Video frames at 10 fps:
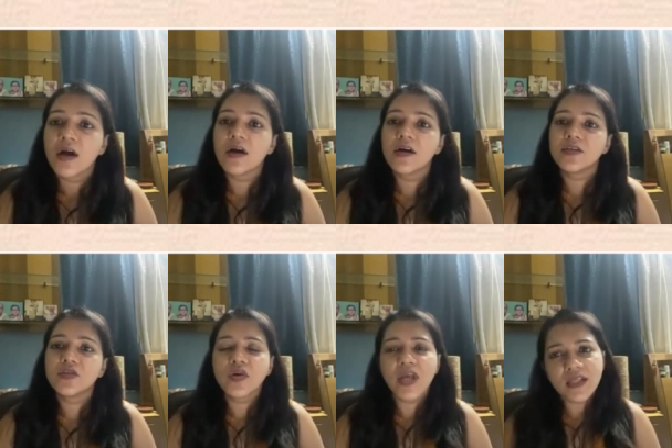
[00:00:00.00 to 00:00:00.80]
uh,
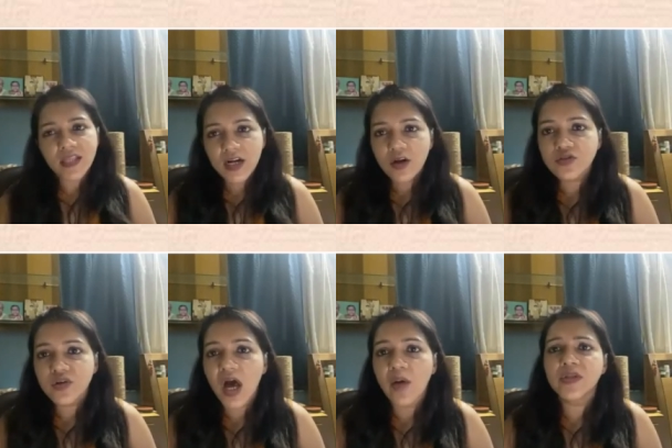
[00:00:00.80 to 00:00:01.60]
so yeah that
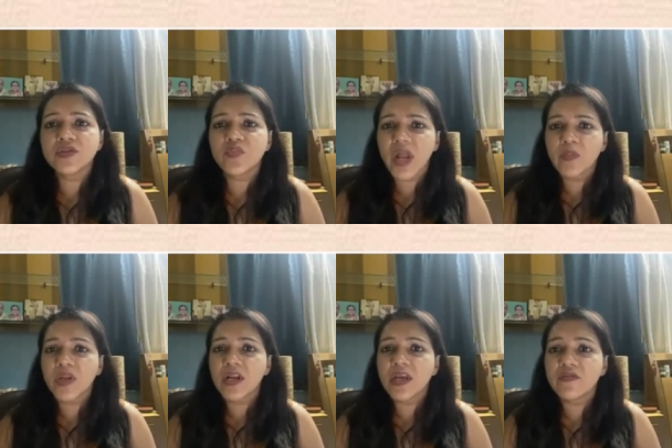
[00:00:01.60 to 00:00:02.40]
also happens so
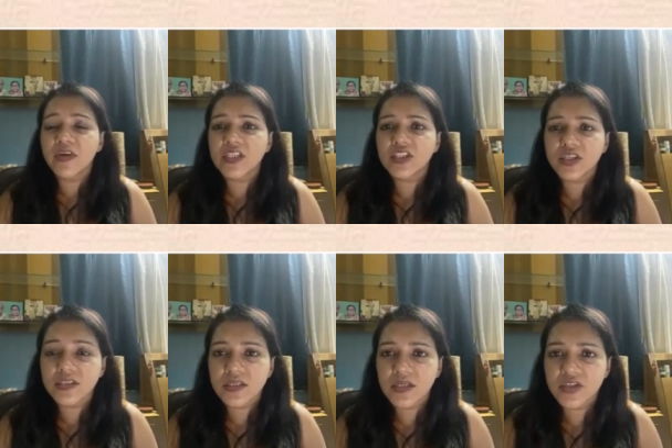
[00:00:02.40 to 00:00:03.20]
primarily we
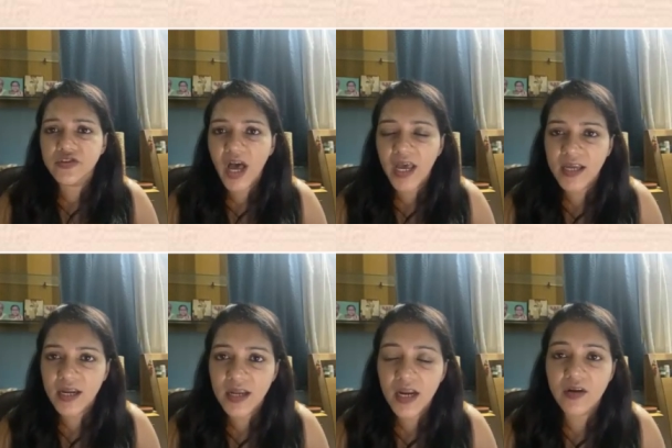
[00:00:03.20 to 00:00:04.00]
just uh, try
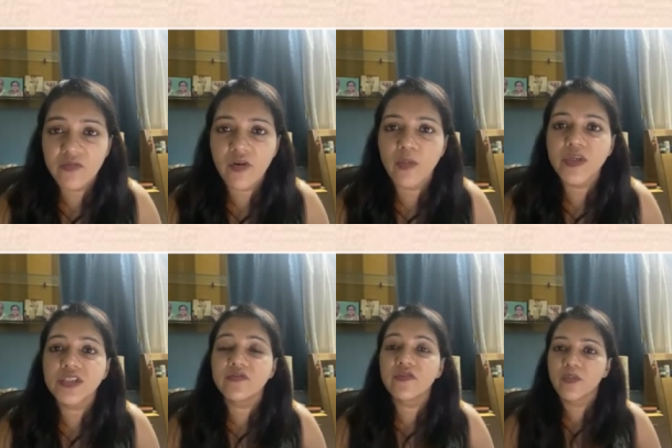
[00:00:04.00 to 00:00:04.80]
and get
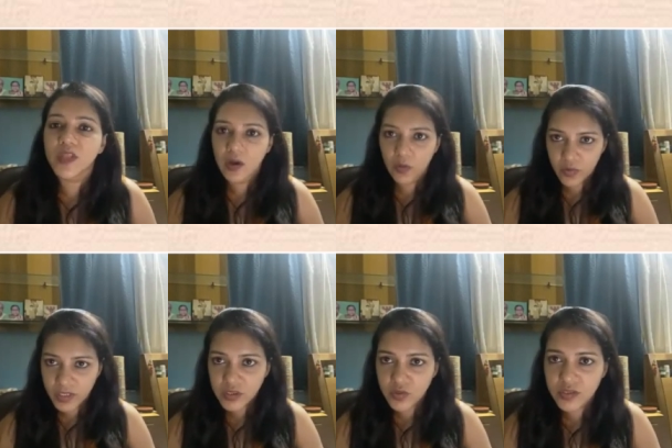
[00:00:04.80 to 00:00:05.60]
information from the
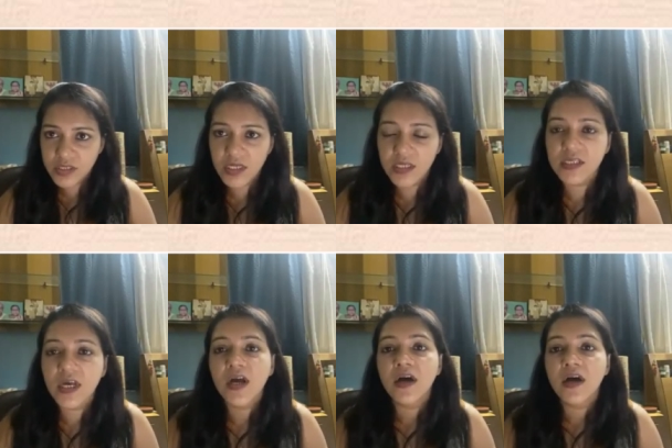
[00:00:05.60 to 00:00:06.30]
local sources